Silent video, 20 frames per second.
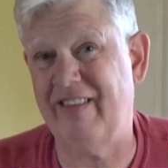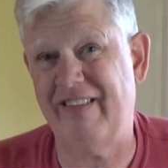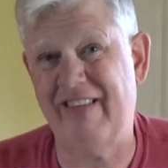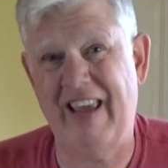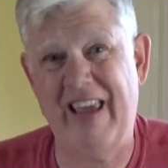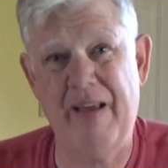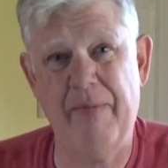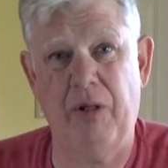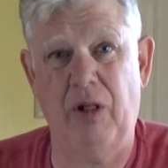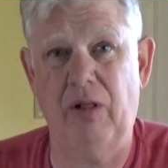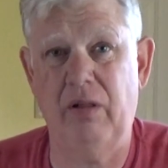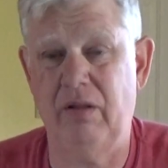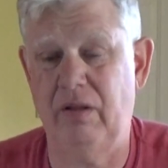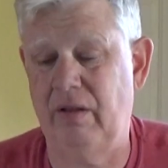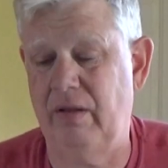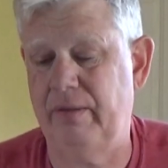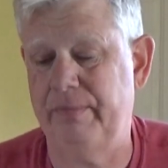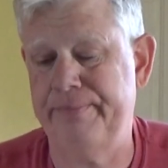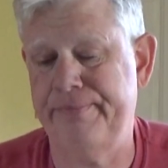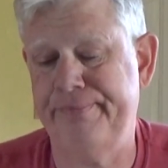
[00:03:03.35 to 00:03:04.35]
table
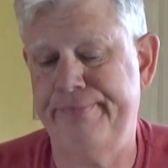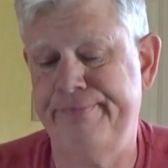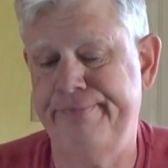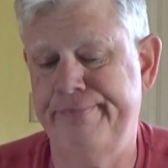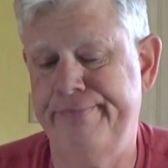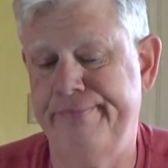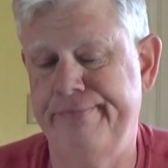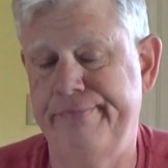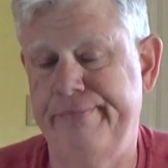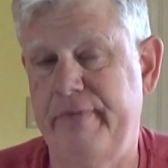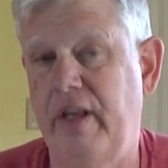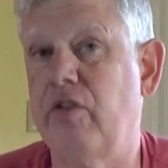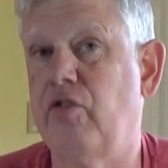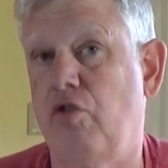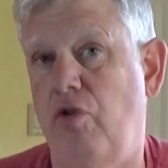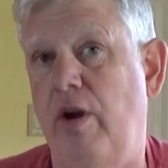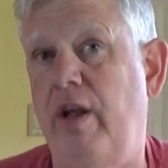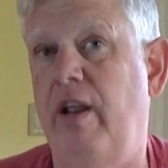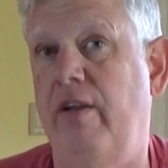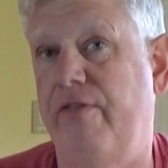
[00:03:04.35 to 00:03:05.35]
is
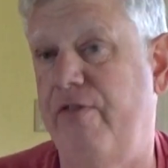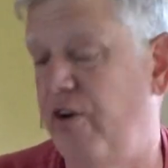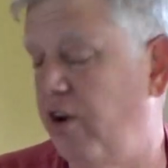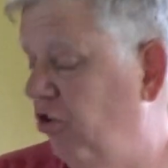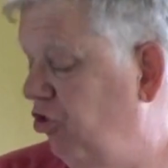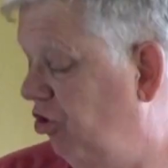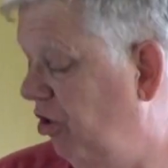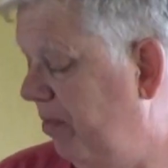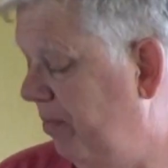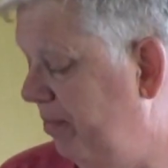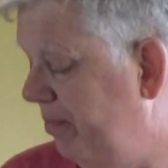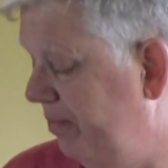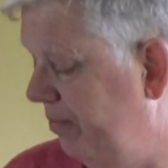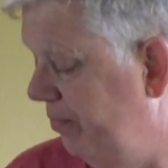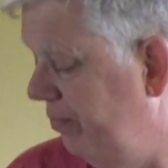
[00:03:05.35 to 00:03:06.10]
creating friction.